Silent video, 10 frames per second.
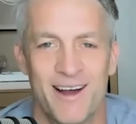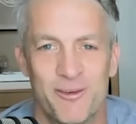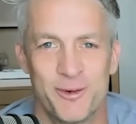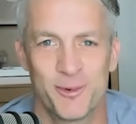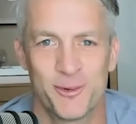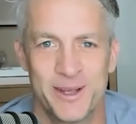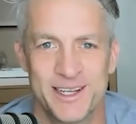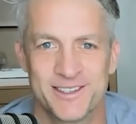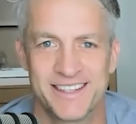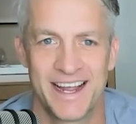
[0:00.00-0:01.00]
out a few more
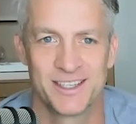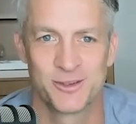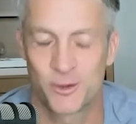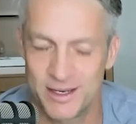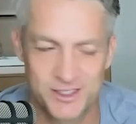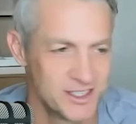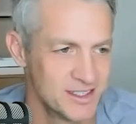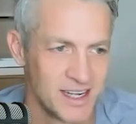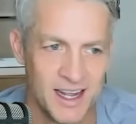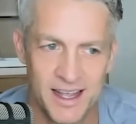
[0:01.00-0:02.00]
weeks just to answer
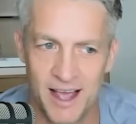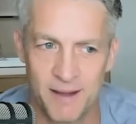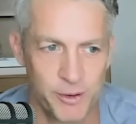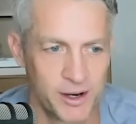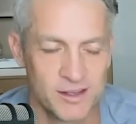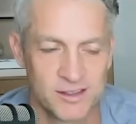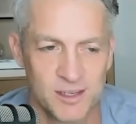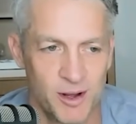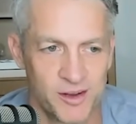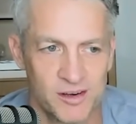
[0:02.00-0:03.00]
questions and bring on
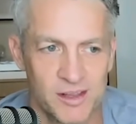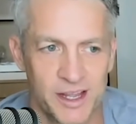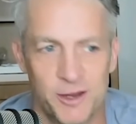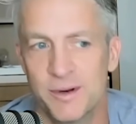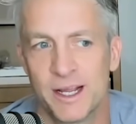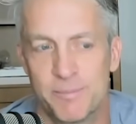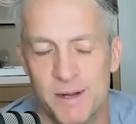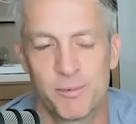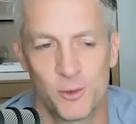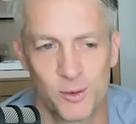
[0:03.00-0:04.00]
some other like unique
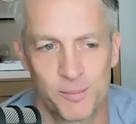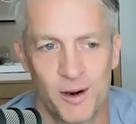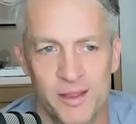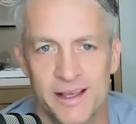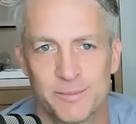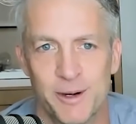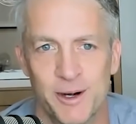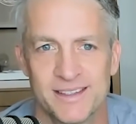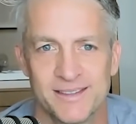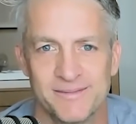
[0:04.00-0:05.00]
people who are part of the
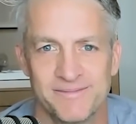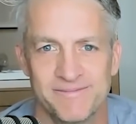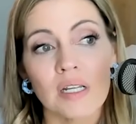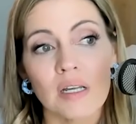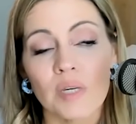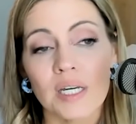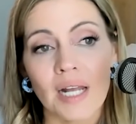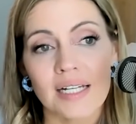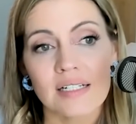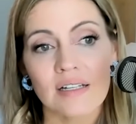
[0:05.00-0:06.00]
experience. And it, we get
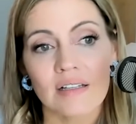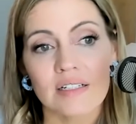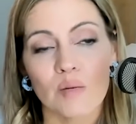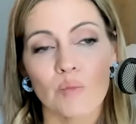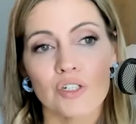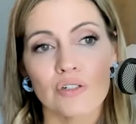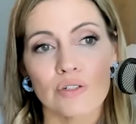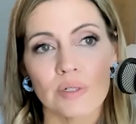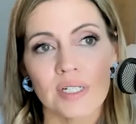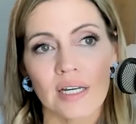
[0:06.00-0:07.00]
asked this all the time: Would you
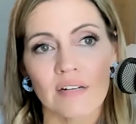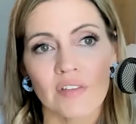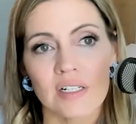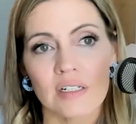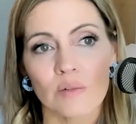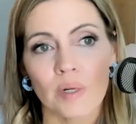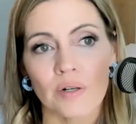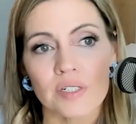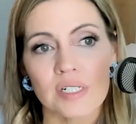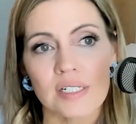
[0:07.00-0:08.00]
do it again if they did a
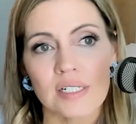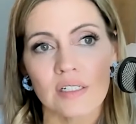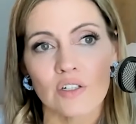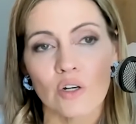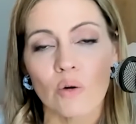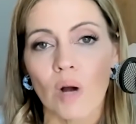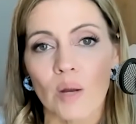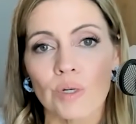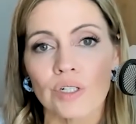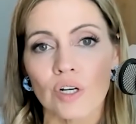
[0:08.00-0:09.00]
winter season? You know, I
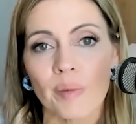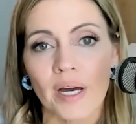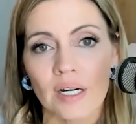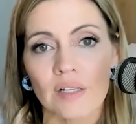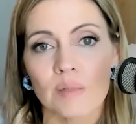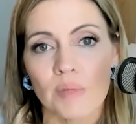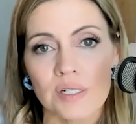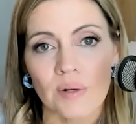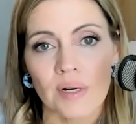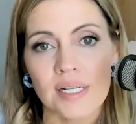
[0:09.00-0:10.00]
would go back on the
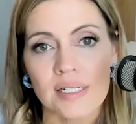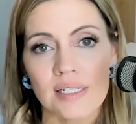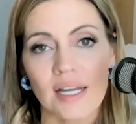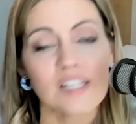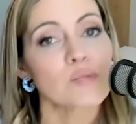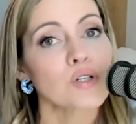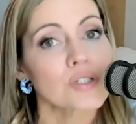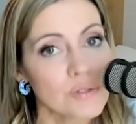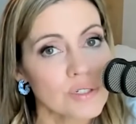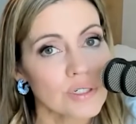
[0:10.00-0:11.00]
Amazing Race as a
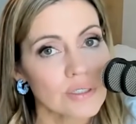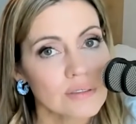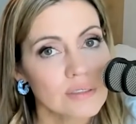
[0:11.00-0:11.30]
producer.